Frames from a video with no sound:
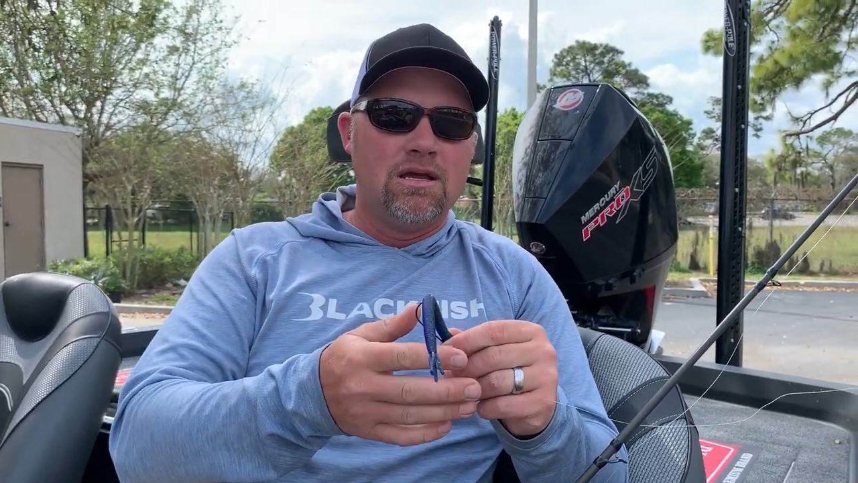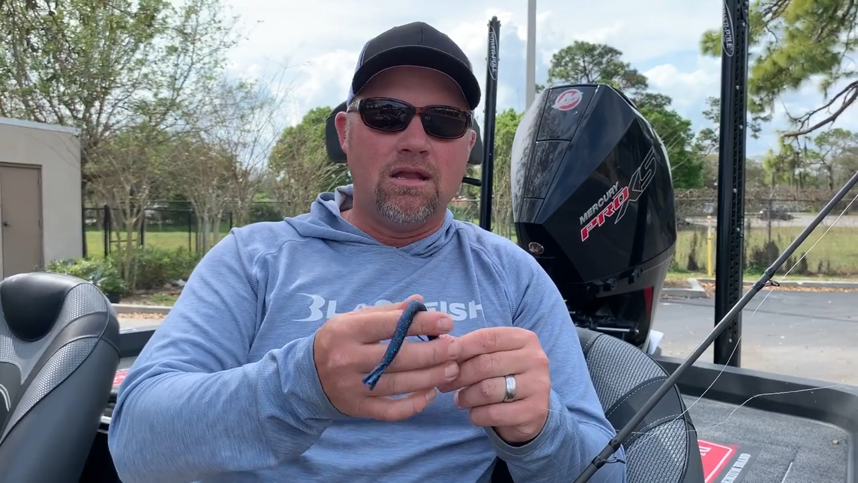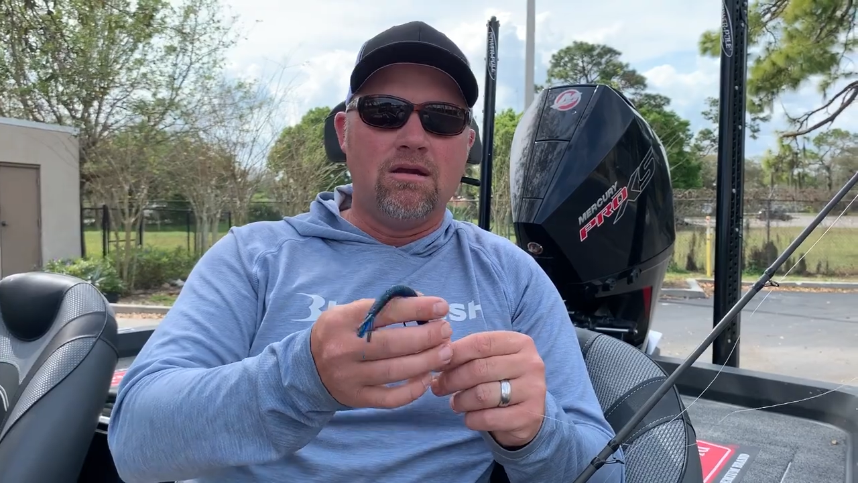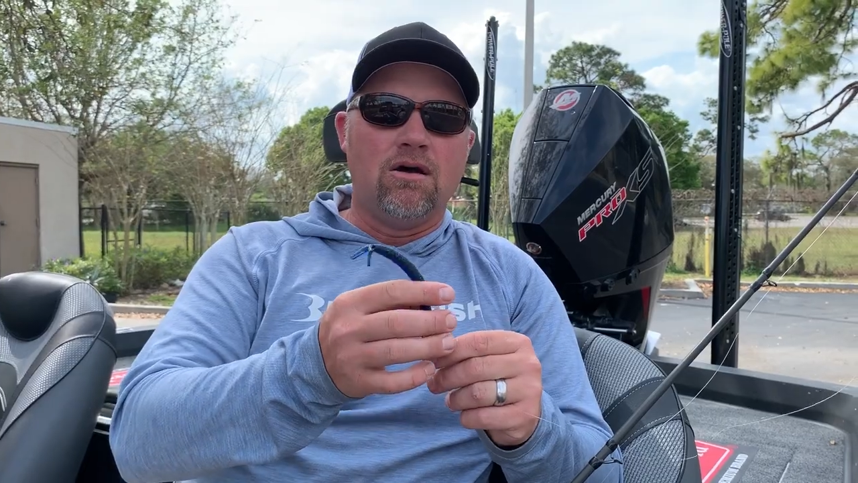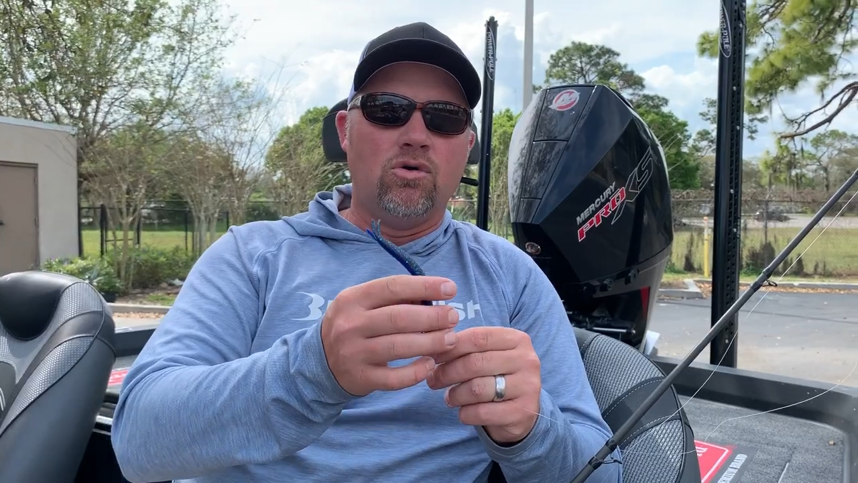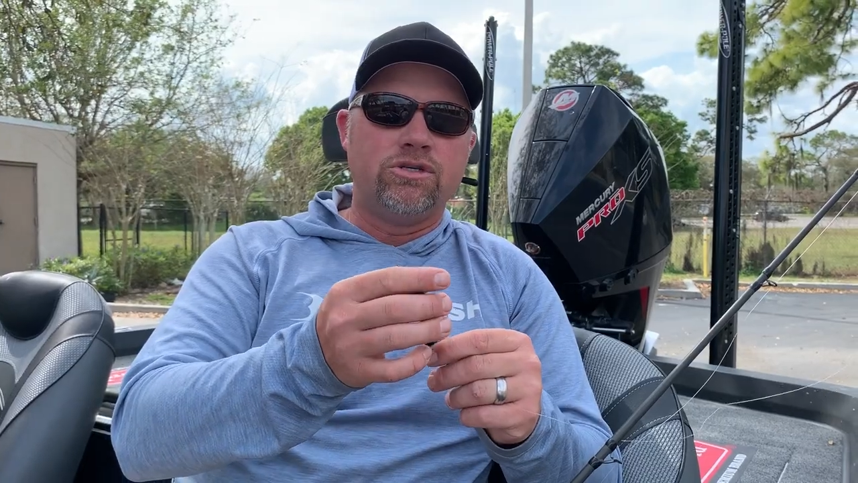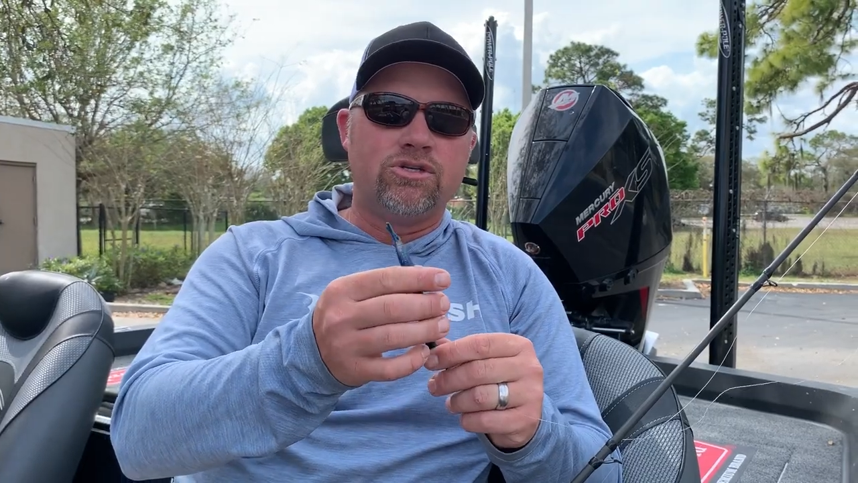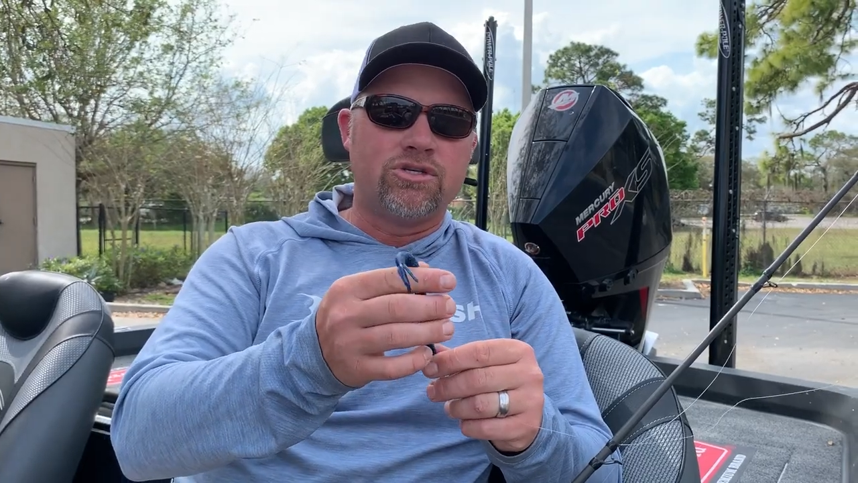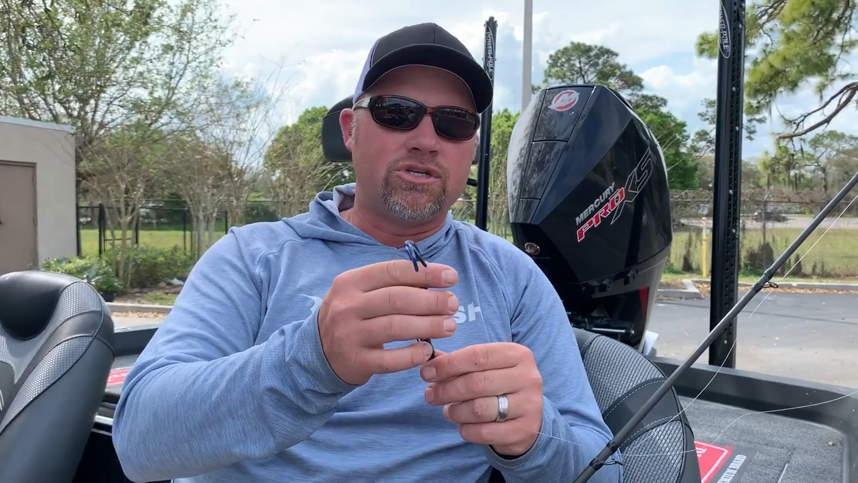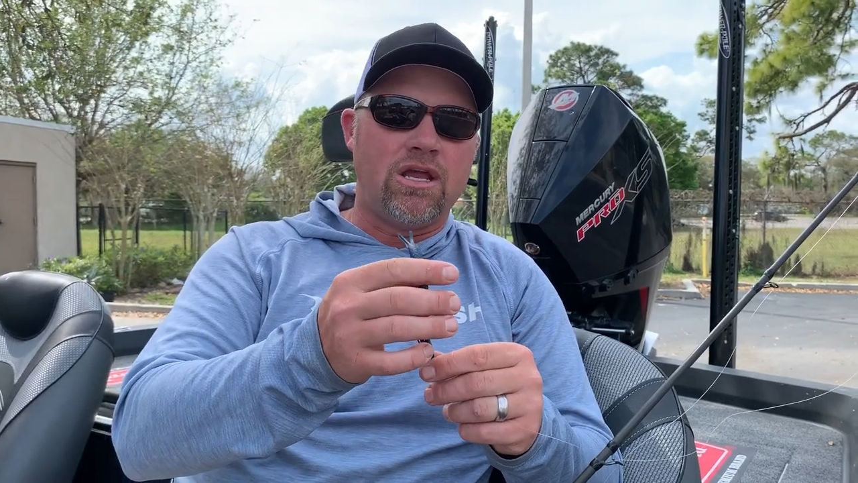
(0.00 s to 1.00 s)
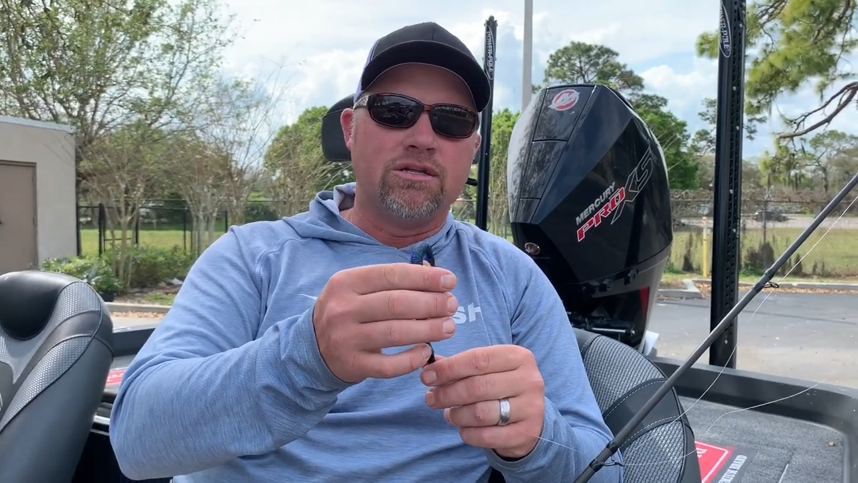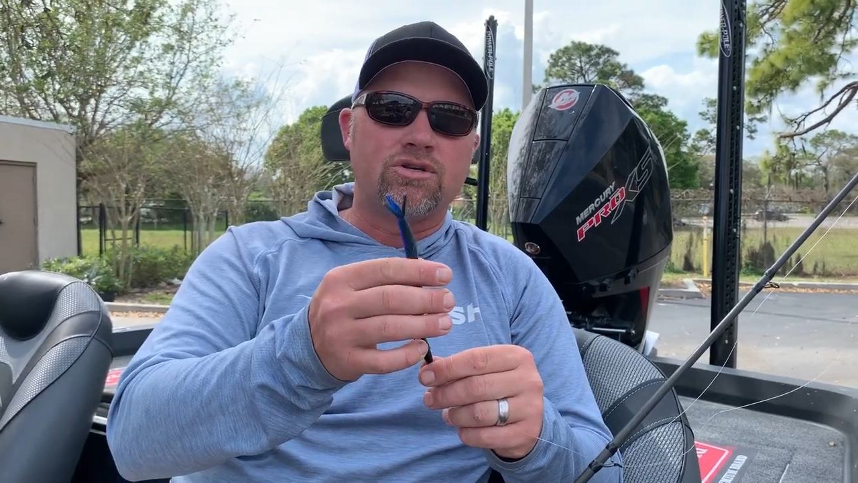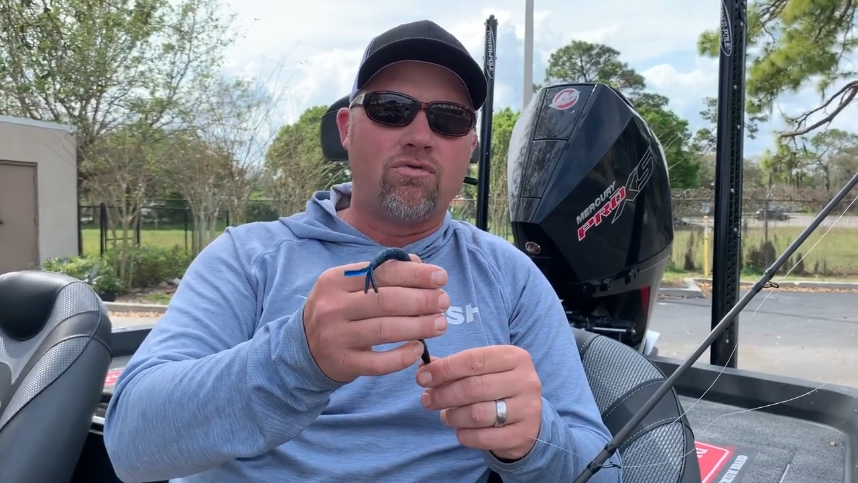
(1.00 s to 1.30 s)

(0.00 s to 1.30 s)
And it always just stands